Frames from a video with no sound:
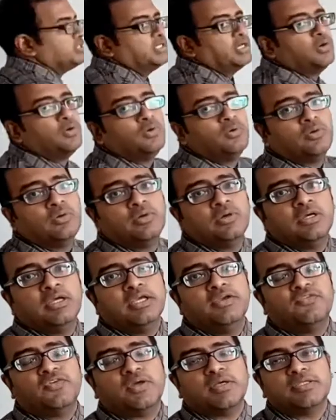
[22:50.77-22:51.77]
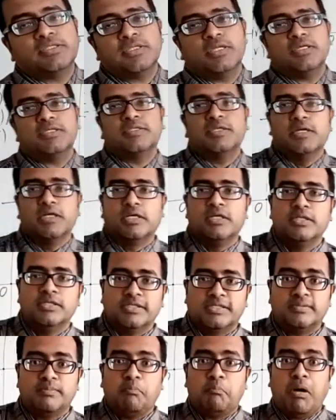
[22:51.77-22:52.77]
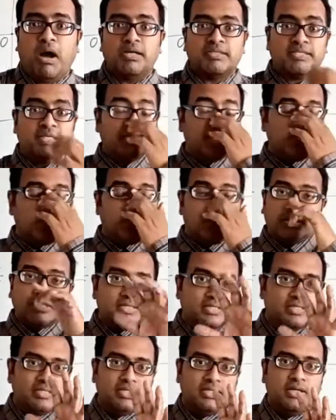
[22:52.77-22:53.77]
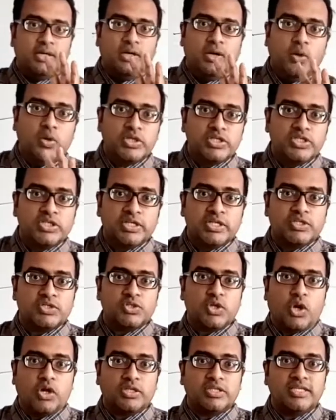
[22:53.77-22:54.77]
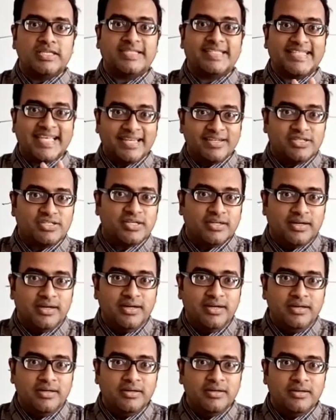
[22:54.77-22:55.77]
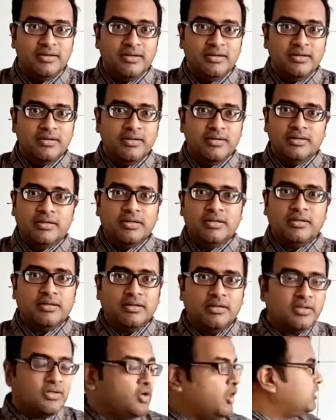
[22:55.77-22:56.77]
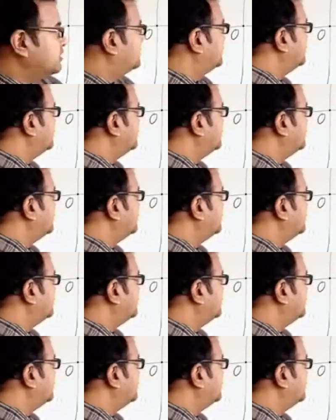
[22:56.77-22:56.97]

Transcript: now, if you consider circles passing, origin is not the center, not